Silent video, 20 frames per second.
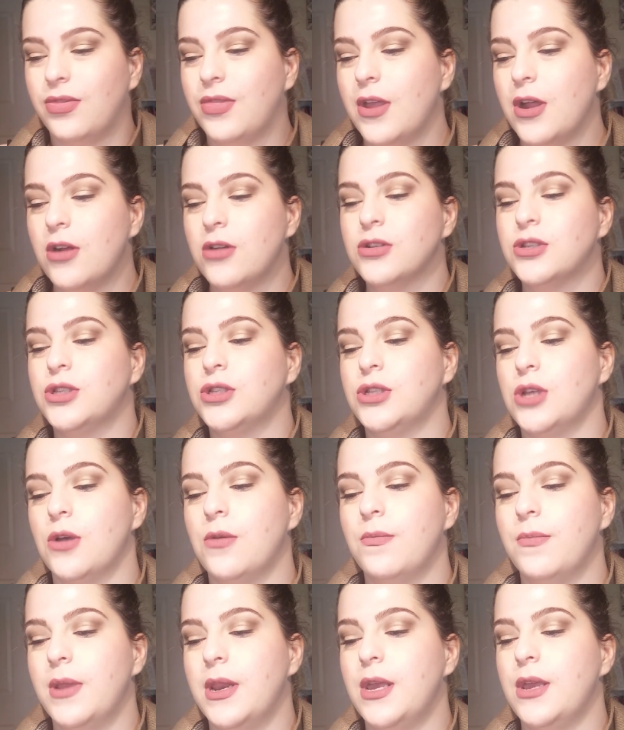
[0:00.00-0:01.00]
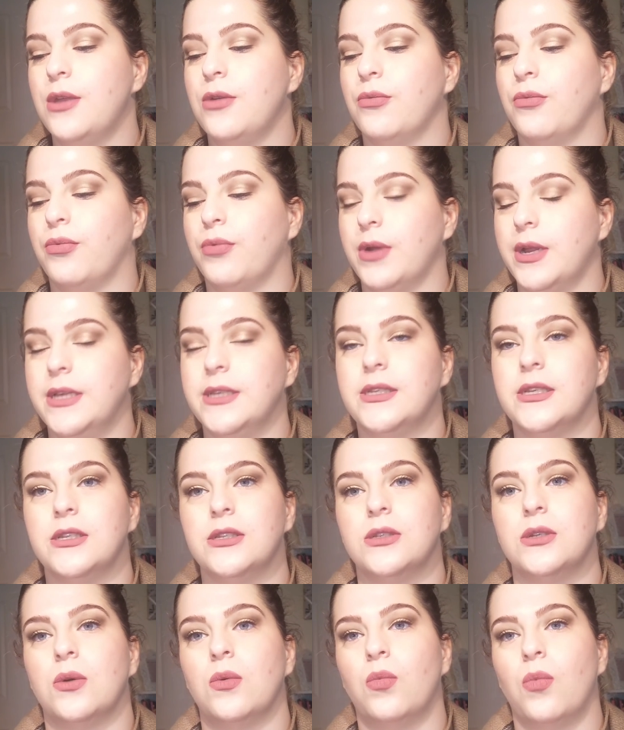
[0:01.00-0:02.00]
there's so many
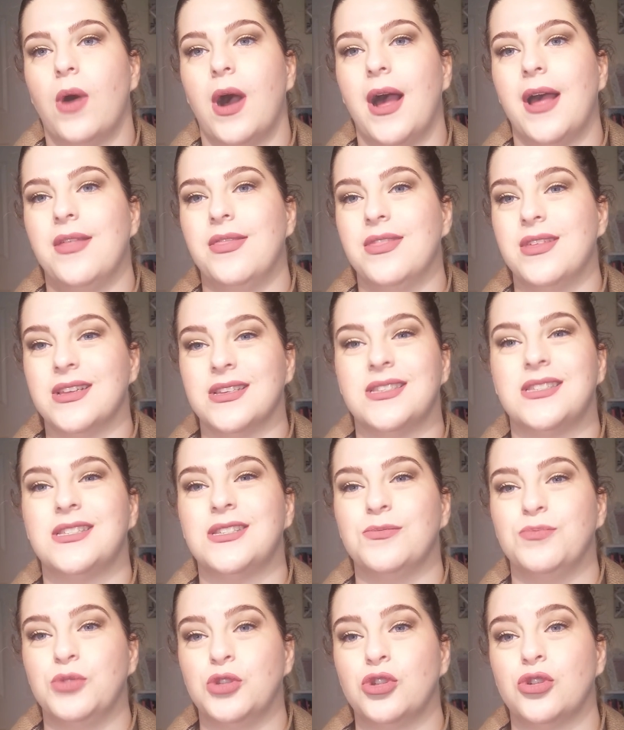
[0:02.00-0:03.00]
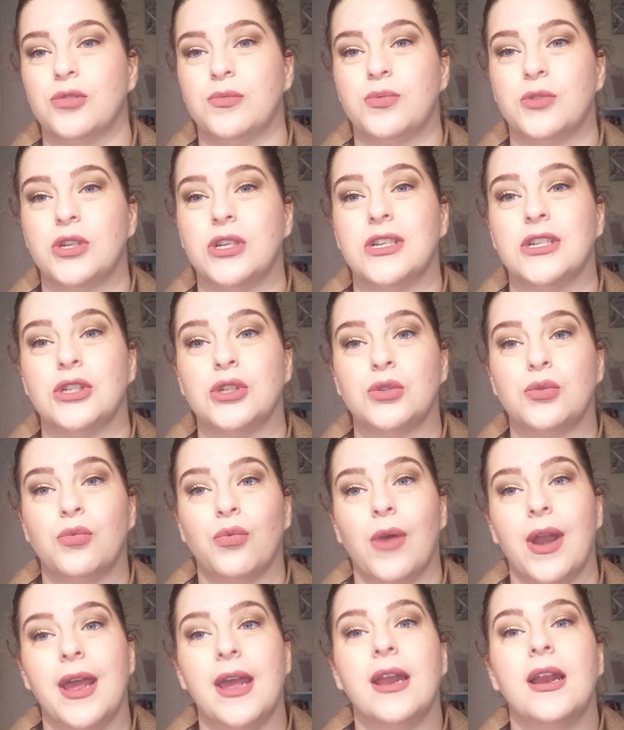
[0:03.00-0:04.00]
reasons why this subscription is
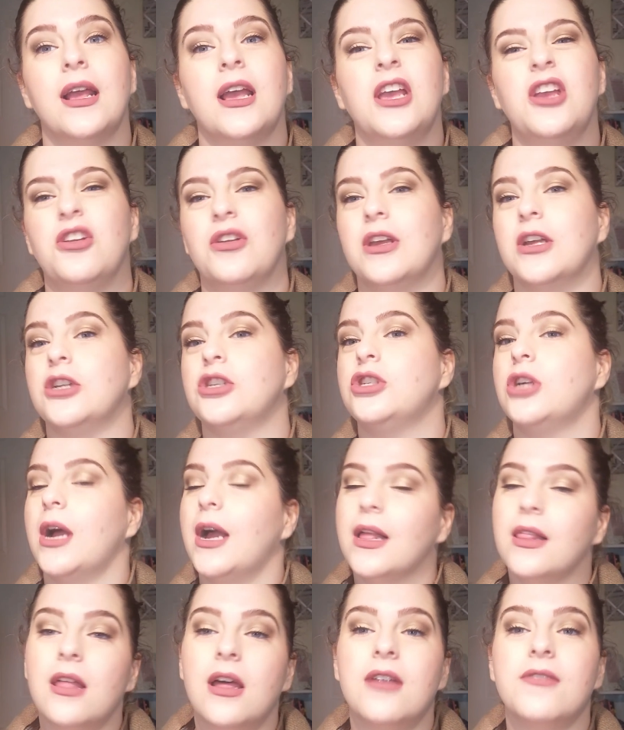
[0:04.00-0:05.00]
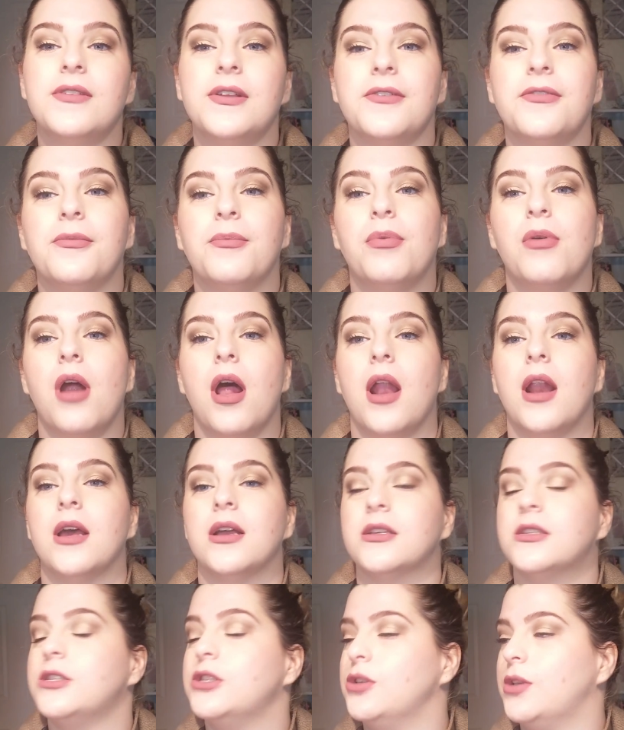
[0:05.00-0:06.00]
great. You get to try a lot of different
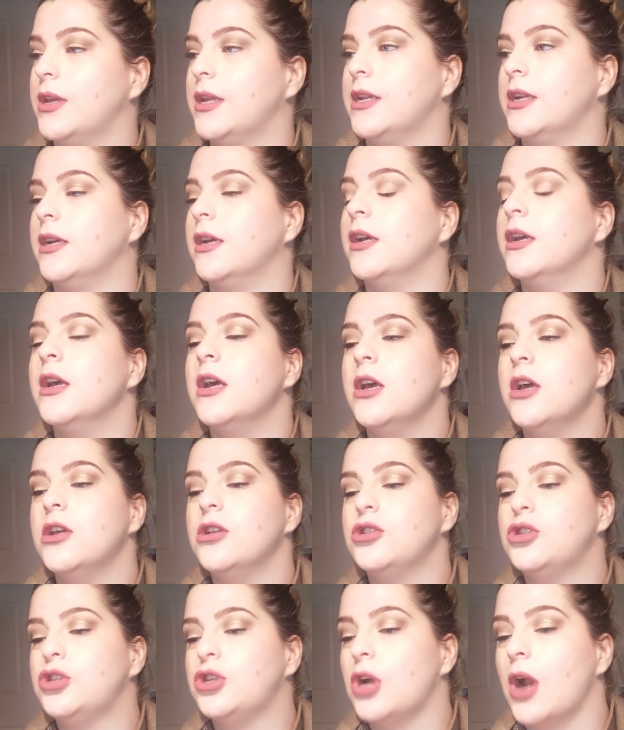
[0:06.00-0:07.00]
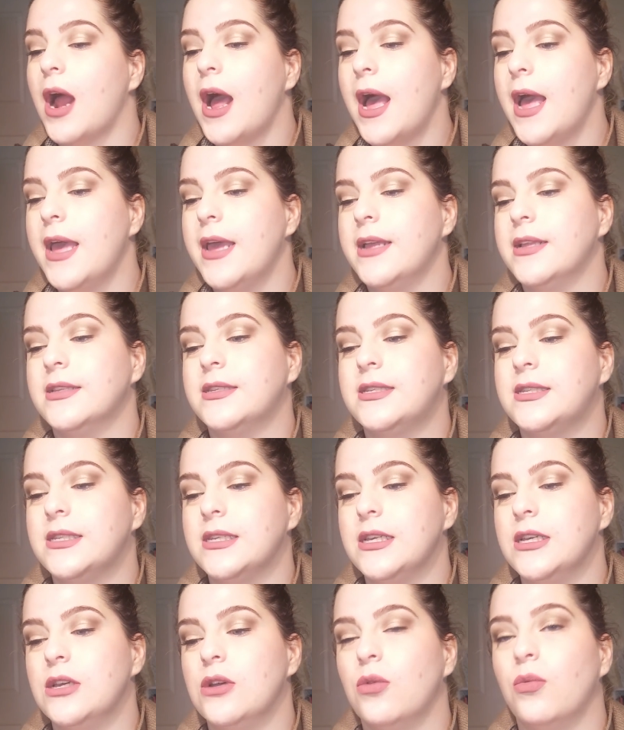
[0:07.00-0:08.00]
products. You get to try and
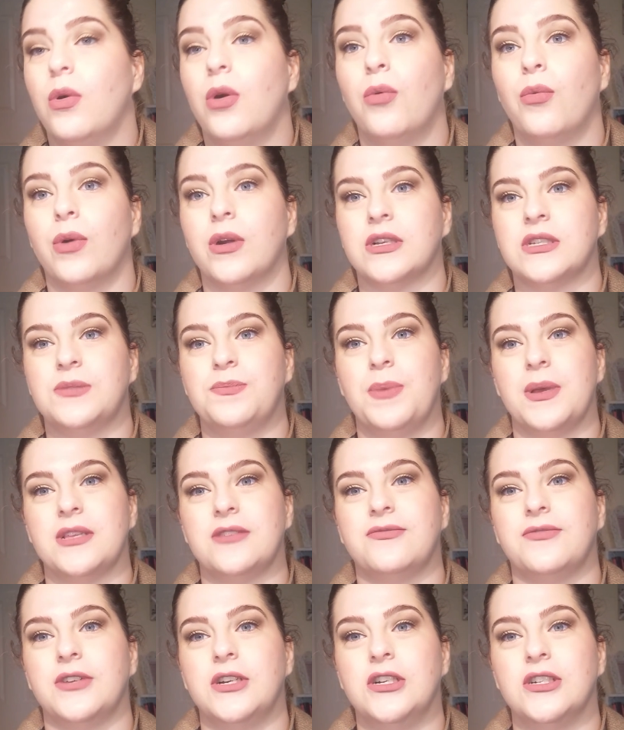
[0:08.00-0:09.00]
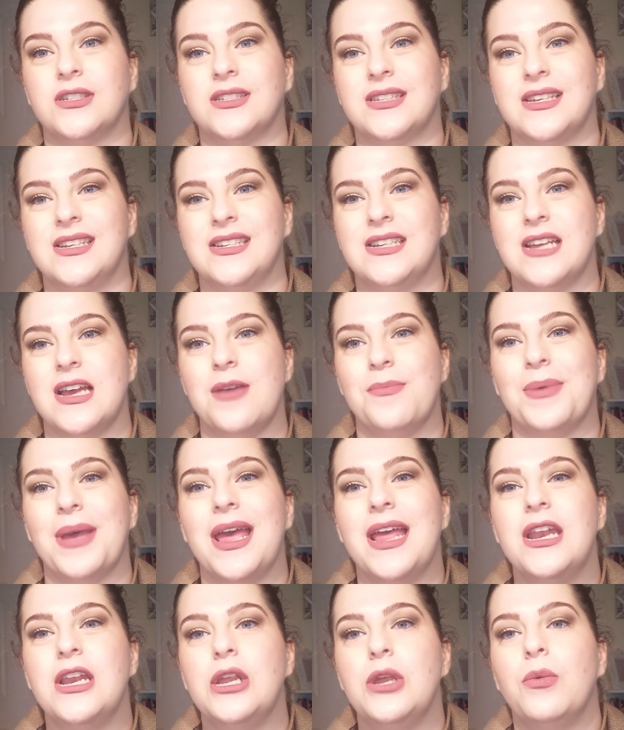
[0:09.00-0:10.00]
see what works best for your skin type,
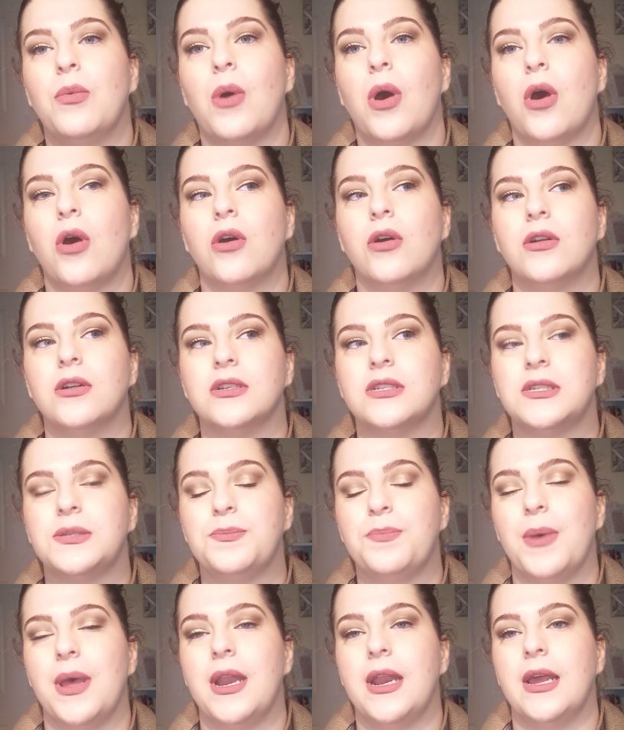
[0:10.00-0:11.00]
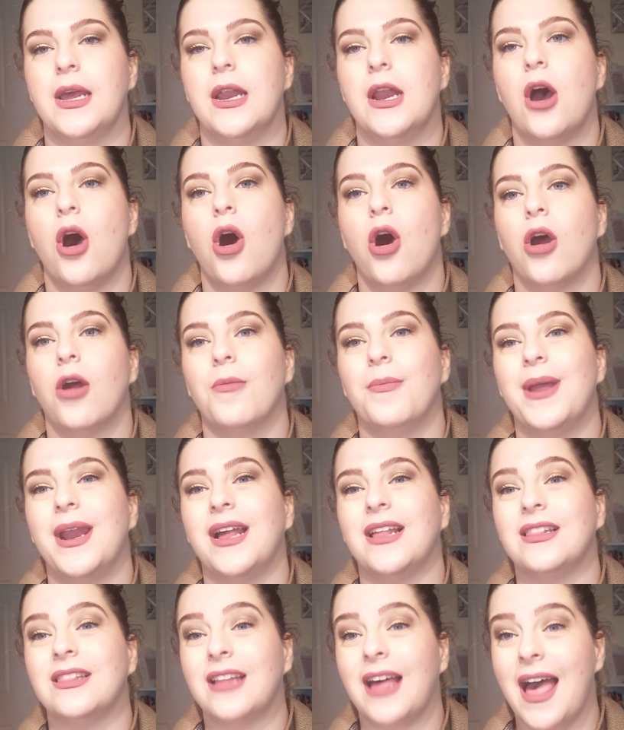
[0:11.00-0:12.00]
and you aren't spending an arm
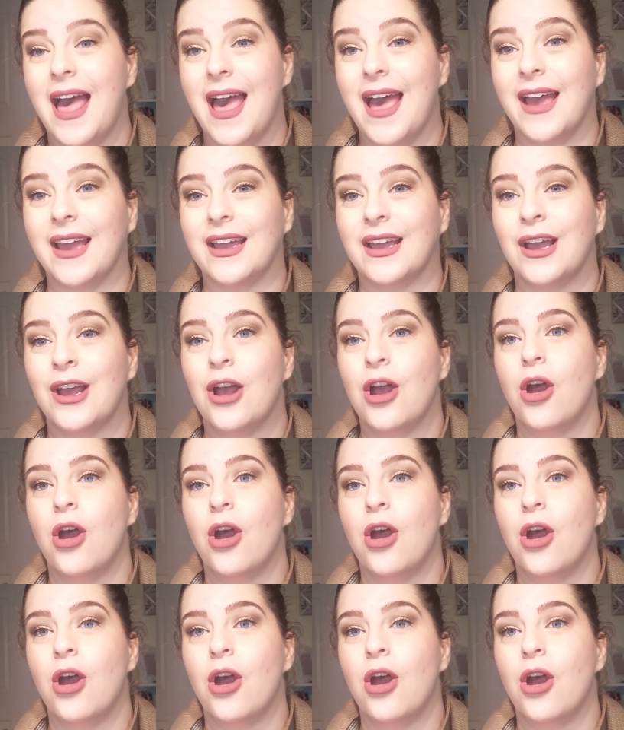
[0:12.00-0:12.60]
and a leg